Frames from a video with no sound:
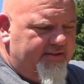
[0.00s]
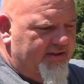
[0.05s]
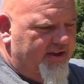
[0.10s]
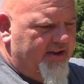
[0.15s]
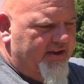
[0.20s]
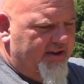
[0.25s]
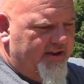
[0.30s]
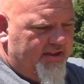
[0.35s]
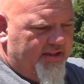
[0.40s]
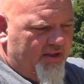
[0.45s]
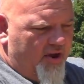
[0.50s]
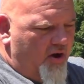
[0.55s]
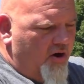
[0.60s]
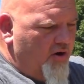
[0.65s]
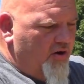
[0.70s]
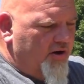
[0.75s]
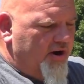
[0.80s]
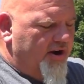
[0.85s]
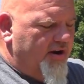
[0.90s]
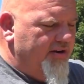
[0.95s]
in the
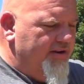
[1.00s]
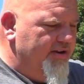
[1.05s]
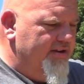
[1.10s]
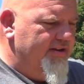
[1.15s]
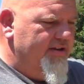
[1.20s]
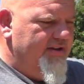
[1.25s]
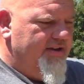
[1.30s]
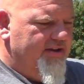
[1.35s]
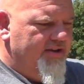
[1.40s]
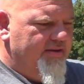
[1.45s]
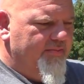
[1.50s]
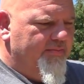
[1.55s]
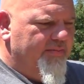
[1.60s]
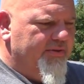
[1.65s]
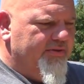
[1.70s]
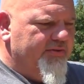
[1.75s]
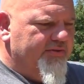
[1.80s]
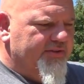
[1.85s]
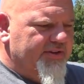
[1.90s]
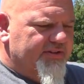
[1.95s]
heart area,
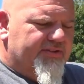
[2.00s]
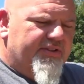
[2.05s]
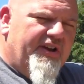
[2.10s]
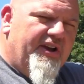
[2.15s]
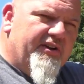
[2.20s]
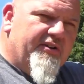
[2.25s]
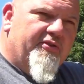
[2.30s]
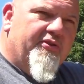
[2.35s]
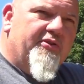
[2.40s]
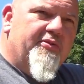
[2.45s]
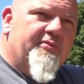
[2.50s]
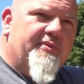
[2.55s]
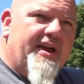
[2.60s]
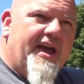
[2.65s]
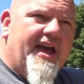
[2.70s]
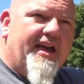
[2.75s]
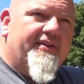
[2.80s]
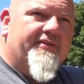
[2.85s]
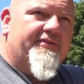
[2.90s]
but they're just not group tight.